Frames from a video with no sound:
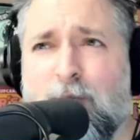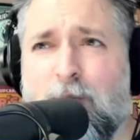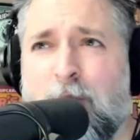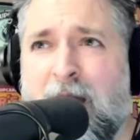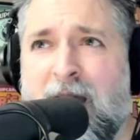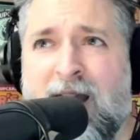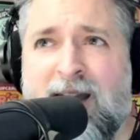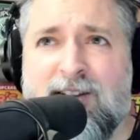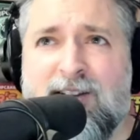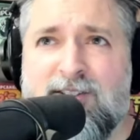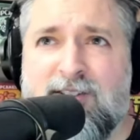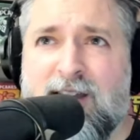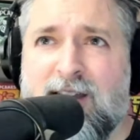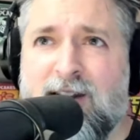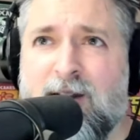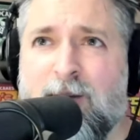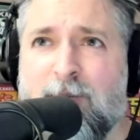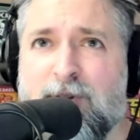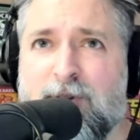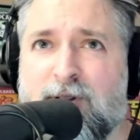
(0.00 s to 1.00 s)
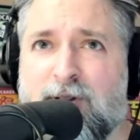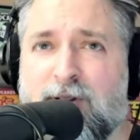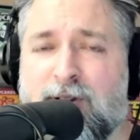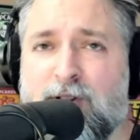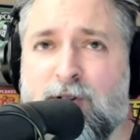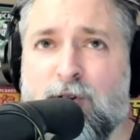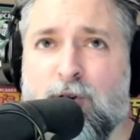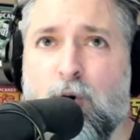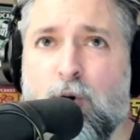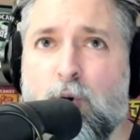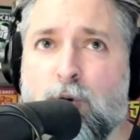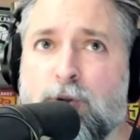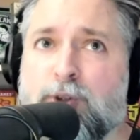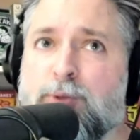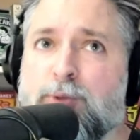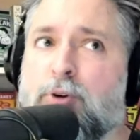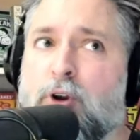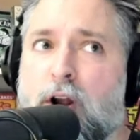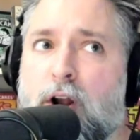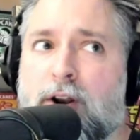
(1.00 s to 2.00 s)
package that up. Your old
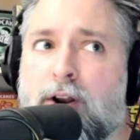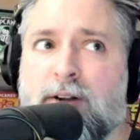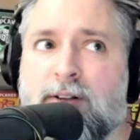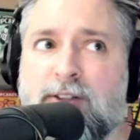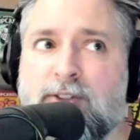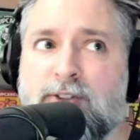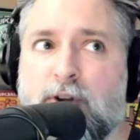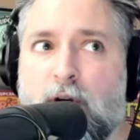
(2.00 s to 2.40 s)
product is